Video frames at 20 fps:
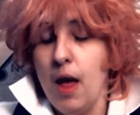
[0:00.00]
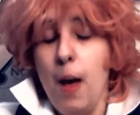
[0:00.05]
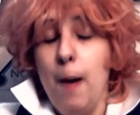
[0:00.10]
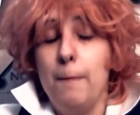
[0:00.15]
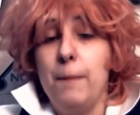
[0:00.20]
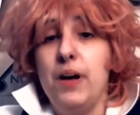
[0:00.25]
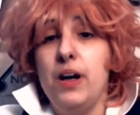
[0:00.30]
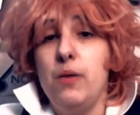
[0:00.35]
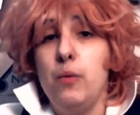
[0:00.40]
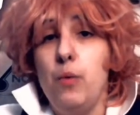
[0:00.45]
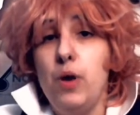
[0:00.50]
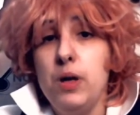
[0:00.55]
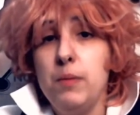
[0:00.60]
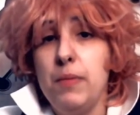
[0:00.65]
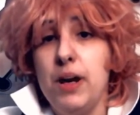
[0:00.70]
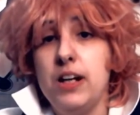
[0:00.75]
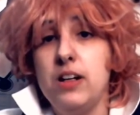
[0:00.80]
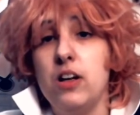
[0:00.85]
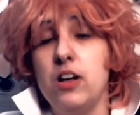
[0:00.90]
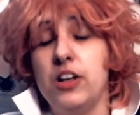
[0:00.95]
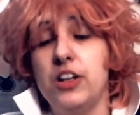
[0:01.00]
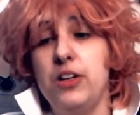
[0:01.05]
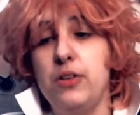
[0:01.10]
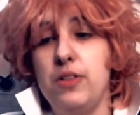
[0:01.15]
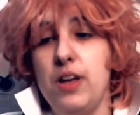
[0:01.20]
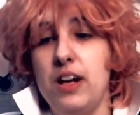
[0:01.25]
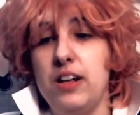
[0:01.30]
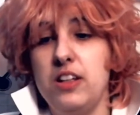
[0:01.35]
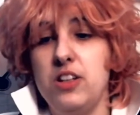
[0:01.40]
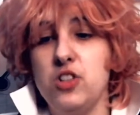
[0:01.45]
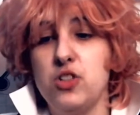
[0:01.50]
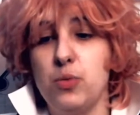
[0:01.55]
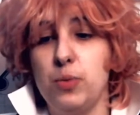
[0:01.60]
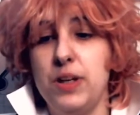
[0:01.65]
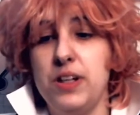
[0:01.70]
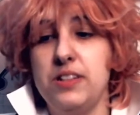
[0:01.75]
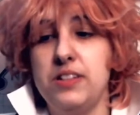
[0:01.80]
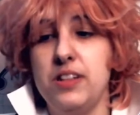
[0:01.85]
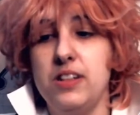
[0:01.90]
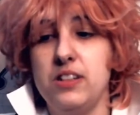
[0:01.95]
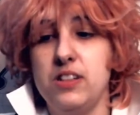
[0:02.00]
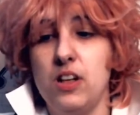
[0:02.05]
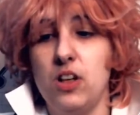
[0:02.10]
But one might argue that his recent